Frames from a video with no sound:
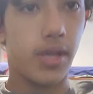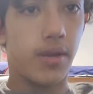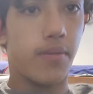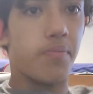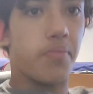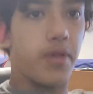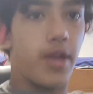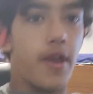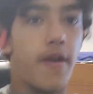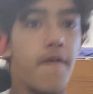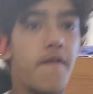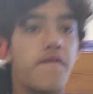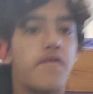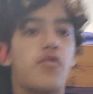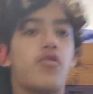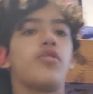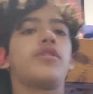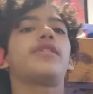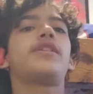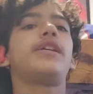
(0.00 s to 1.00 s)
up like
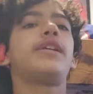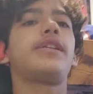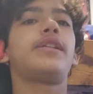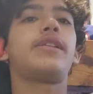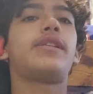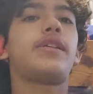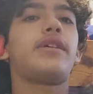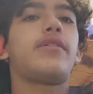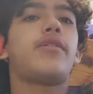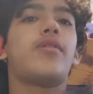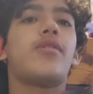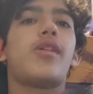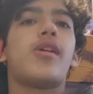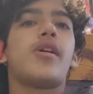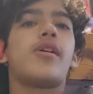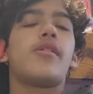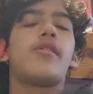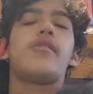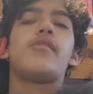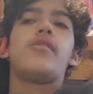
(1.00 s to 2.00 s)
14-0
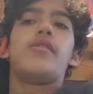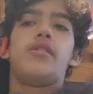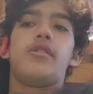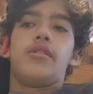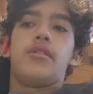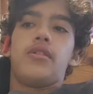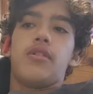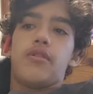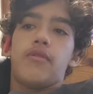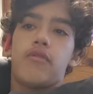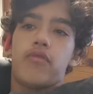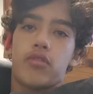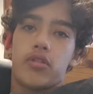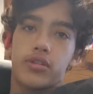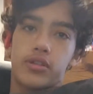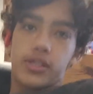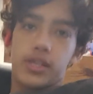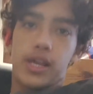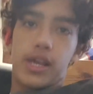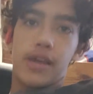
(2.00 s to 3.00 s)
at
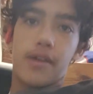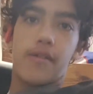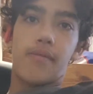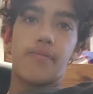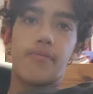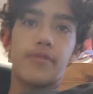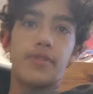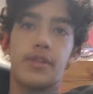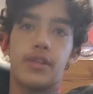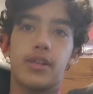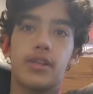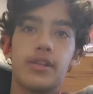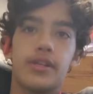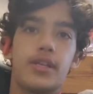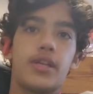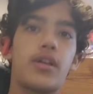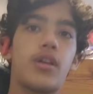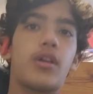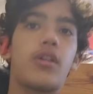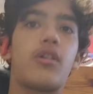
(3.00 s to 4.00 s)
first half. But then
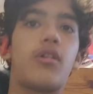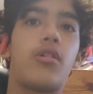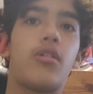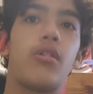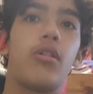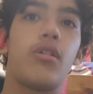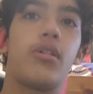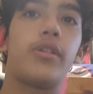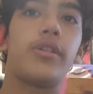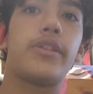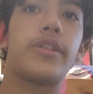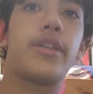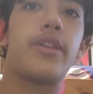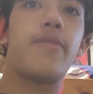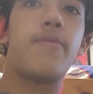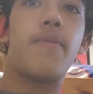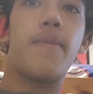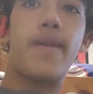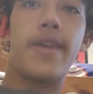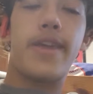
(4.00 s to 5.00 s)
Derek Carr is going to
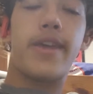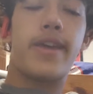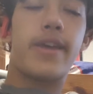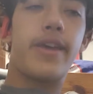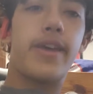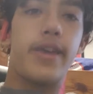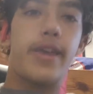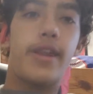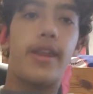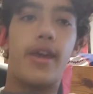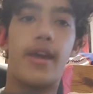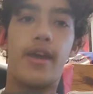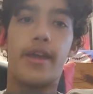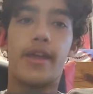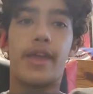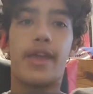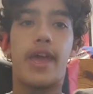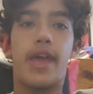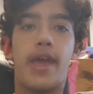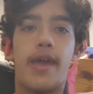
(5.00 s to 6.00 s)
make it a
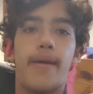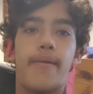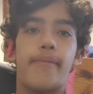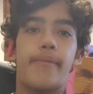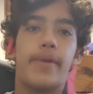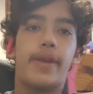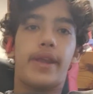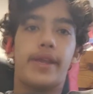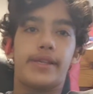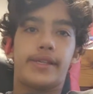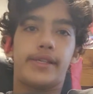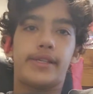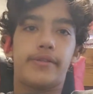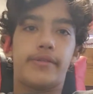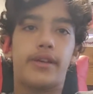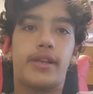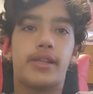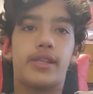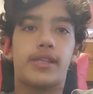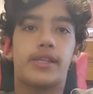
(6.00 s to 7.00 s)
game. But I still
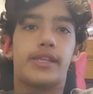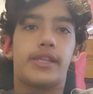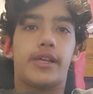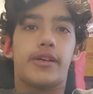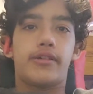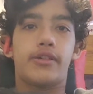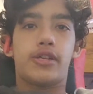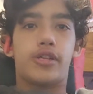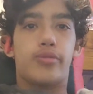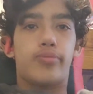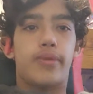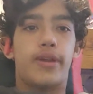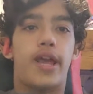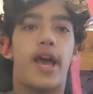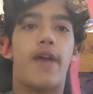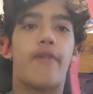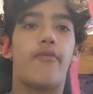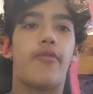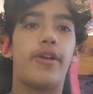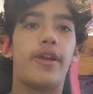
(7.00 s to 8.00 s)
got the Steelers. But
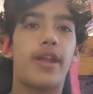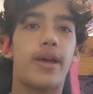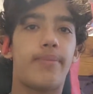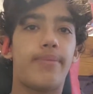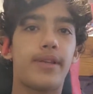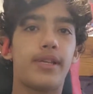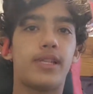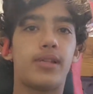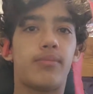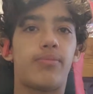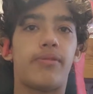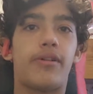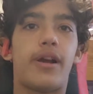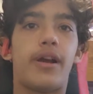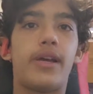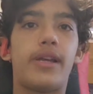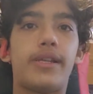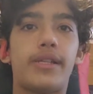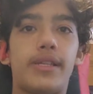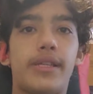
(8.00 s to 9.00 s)
I would not be
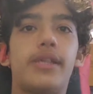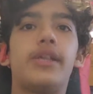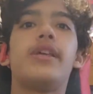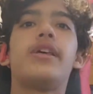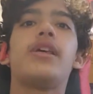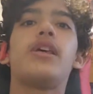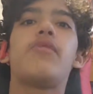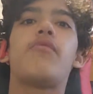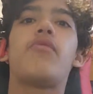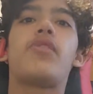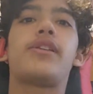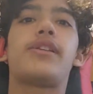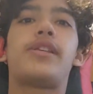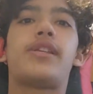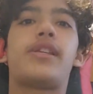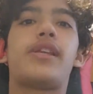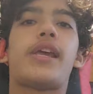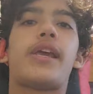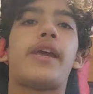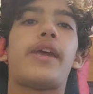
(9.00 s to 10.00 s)
surprised if we
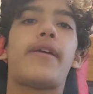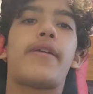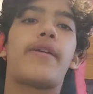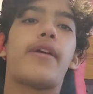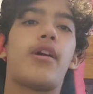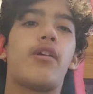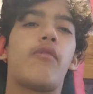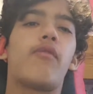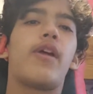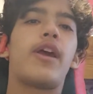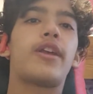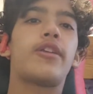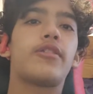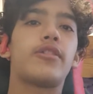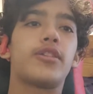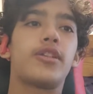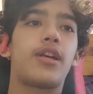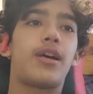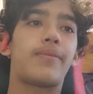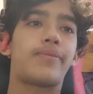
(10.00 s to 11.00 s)
see a
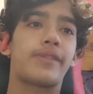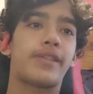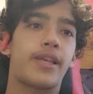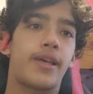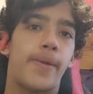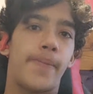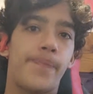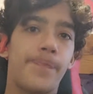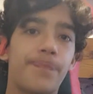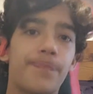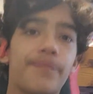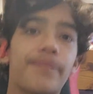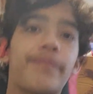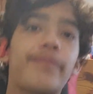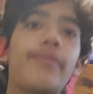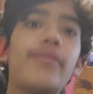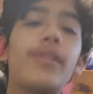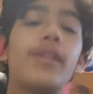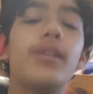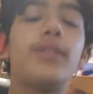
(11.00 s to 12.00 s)
Raiders upset.
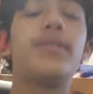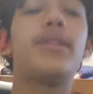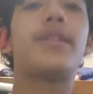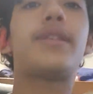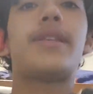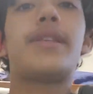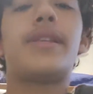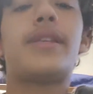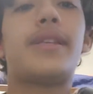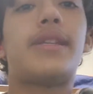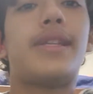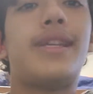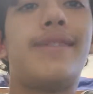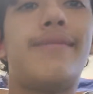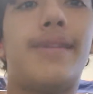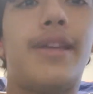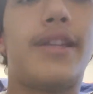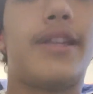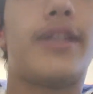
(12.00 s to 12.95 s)
This is a team that